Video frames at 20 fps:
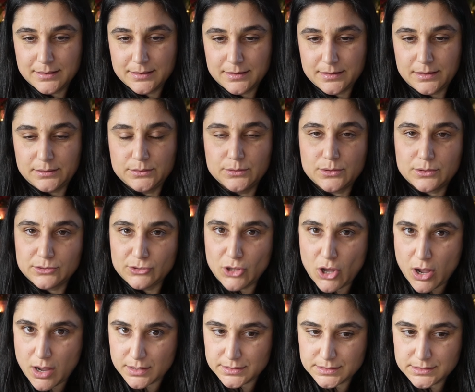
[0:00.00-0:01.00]
They look
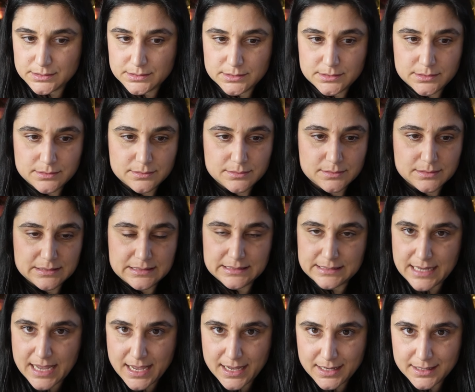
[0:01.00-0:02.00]
lost,
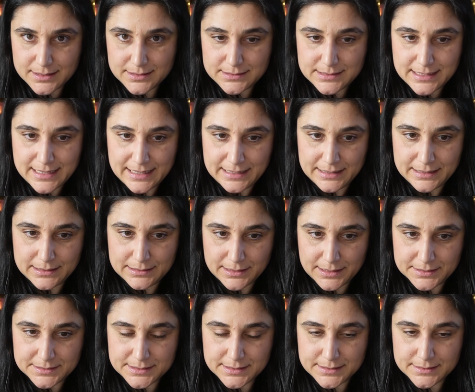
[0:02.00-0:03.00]
sad, and
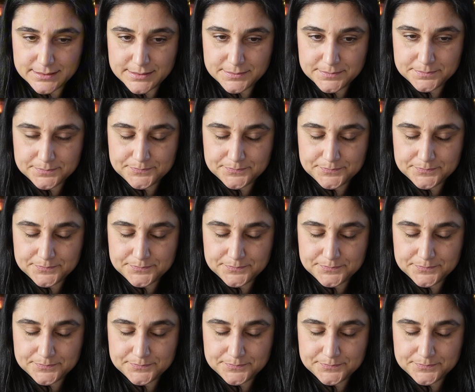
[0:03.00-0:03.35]
neglected.